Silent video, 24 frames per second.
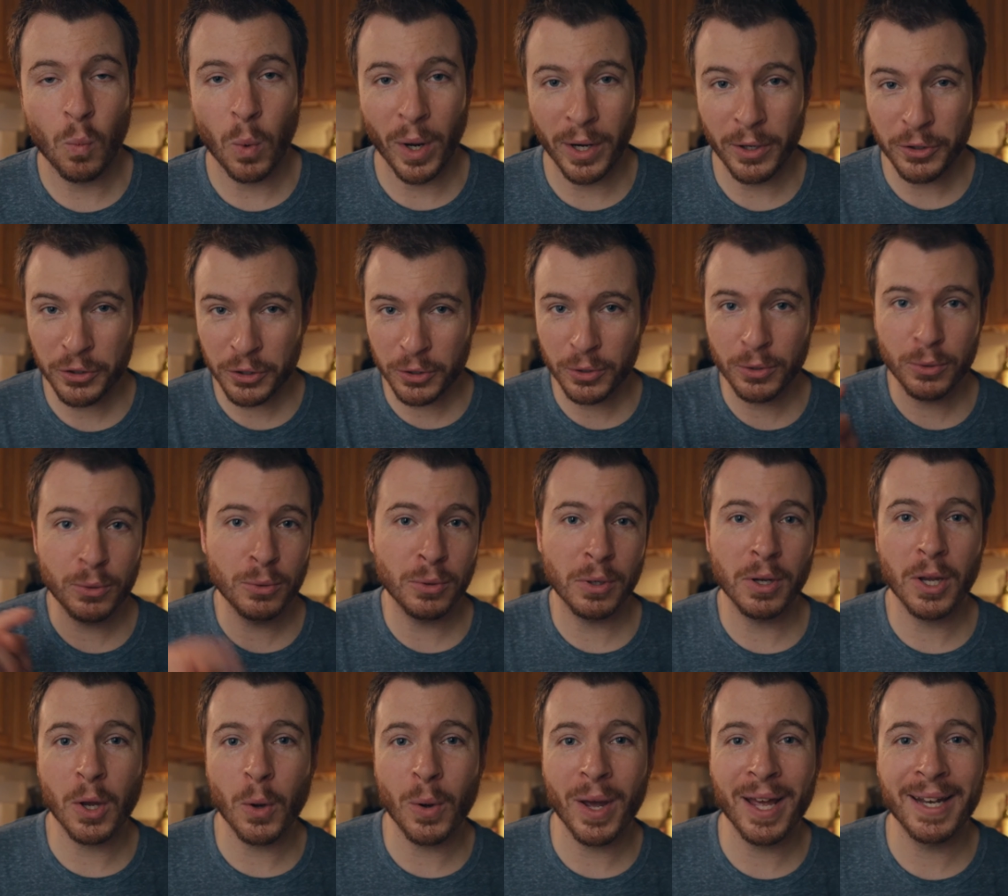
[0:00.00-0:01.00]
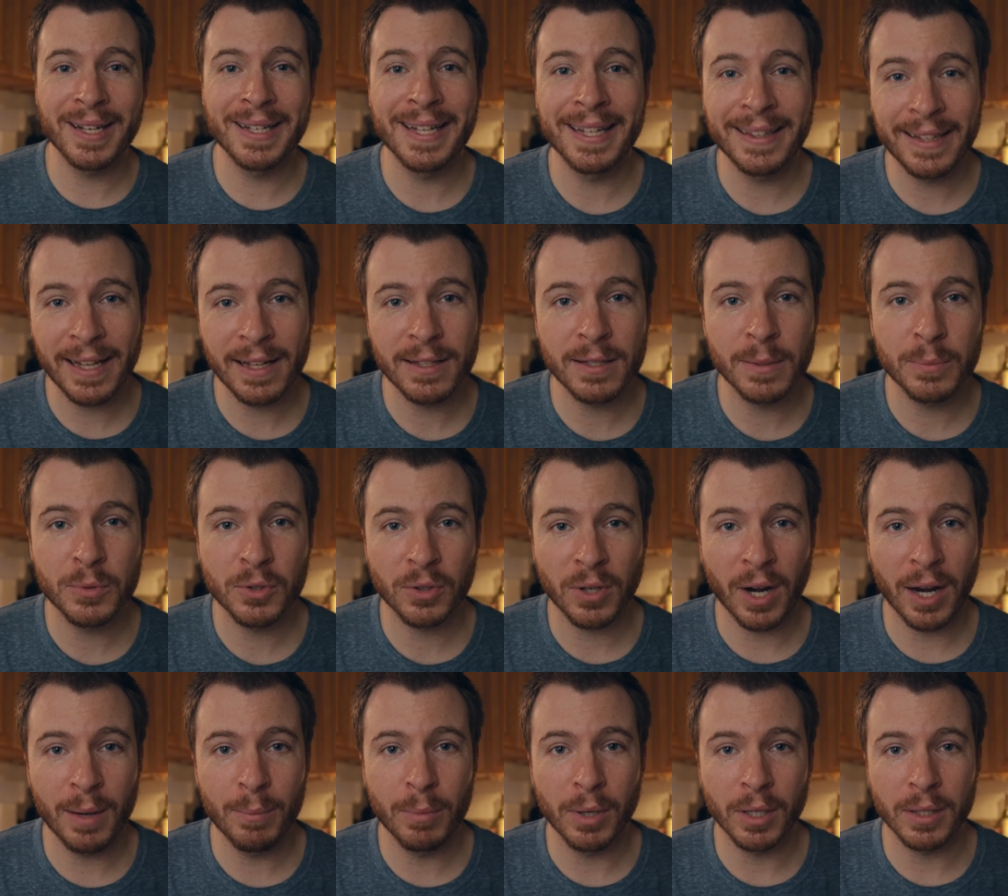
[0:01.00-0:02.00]
why don't you go ahead and hit that
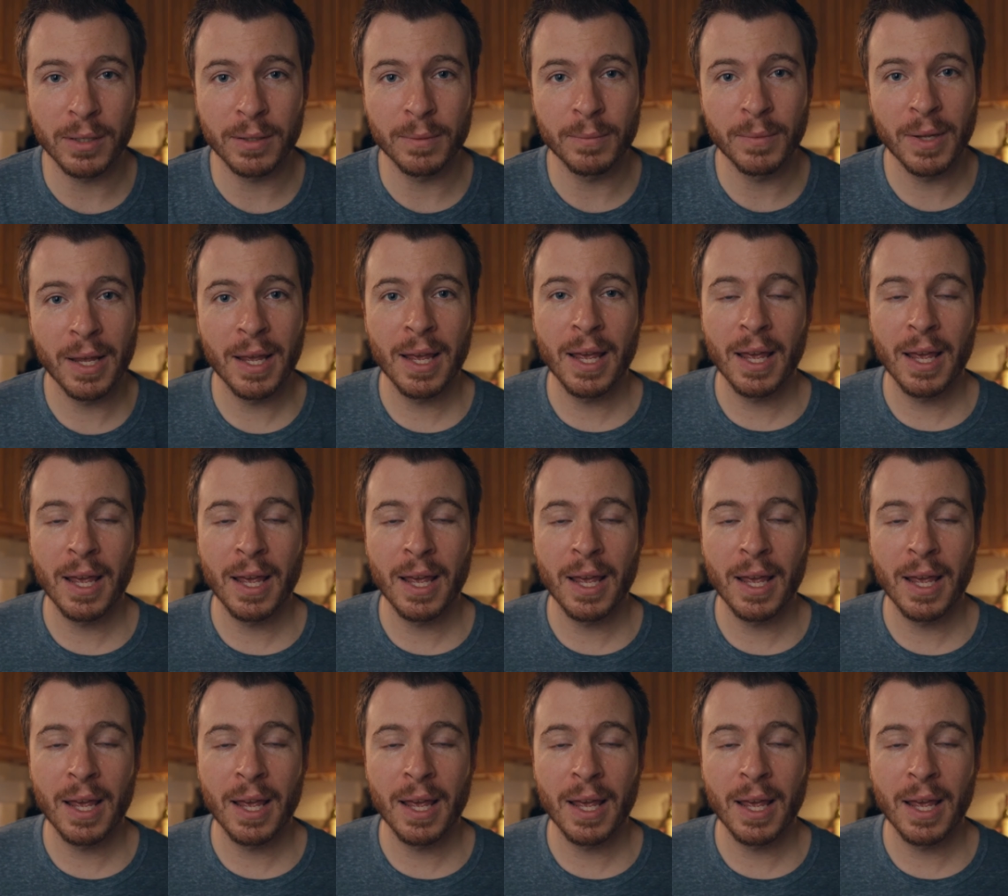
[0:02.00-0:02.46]
subscribe button,